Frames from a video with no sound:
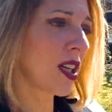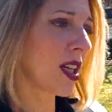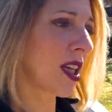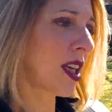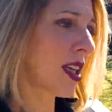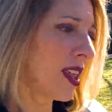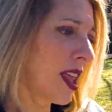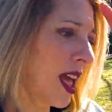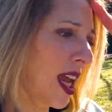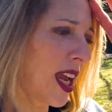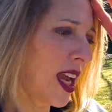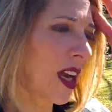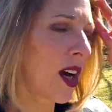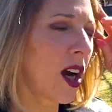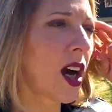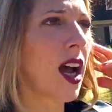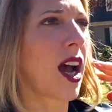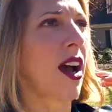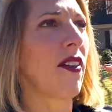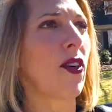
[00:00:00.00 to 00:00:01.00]
They
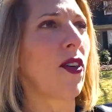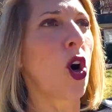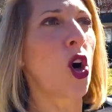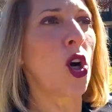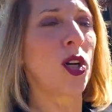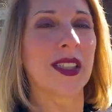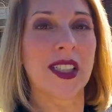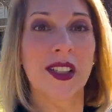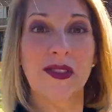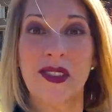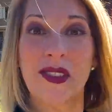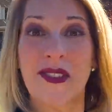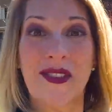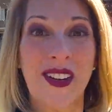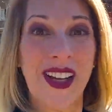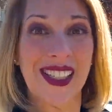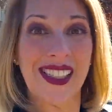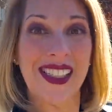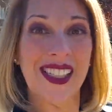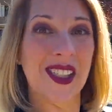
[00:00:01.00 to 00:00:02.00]
have all different
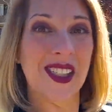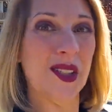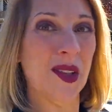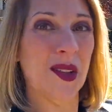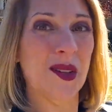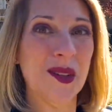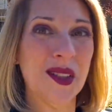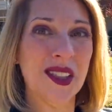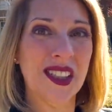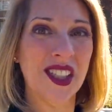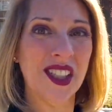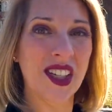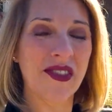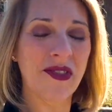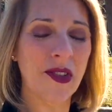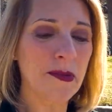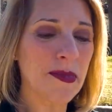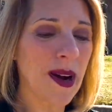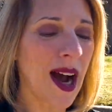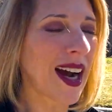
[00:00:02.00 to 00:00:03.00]
phases, so there's different
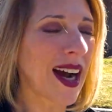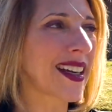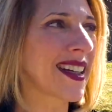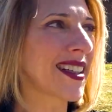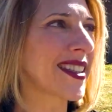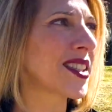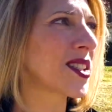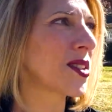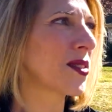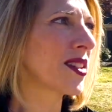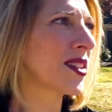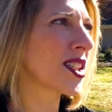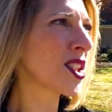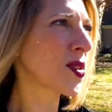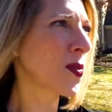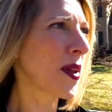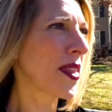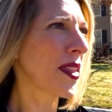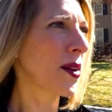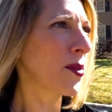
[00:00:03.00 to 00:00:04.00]
pockets. So this one
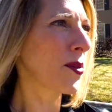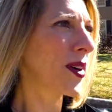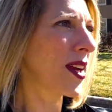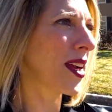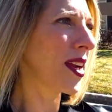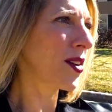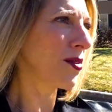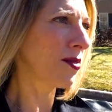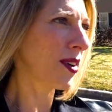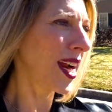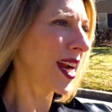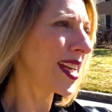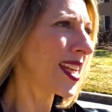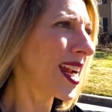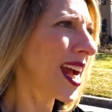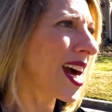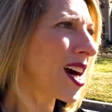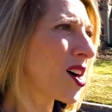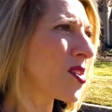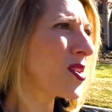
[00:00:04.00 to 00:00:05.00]
that we're in right
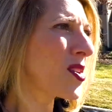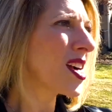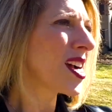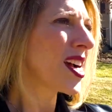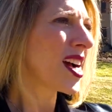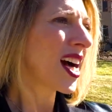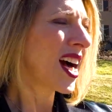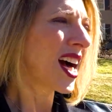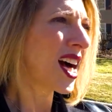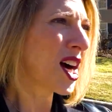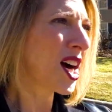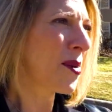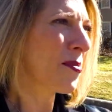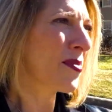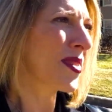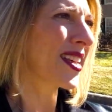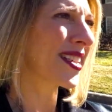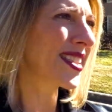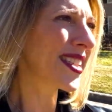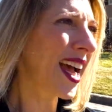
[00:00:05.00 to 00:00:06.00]
now,
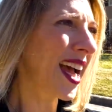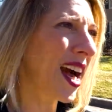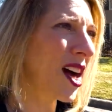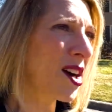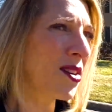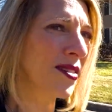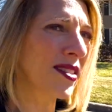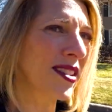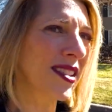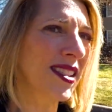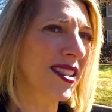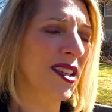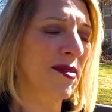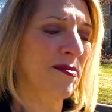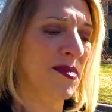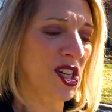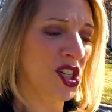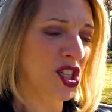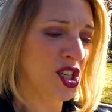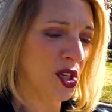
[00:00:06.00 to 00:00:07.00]
this house, let me
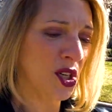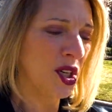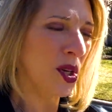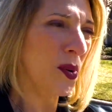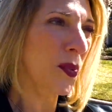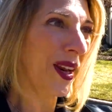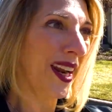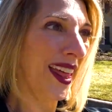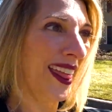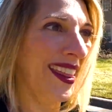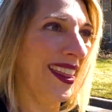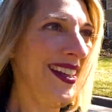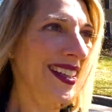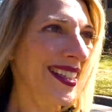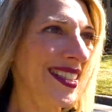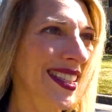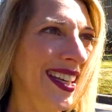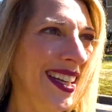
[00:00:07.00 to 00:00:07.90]
show you what it looks like.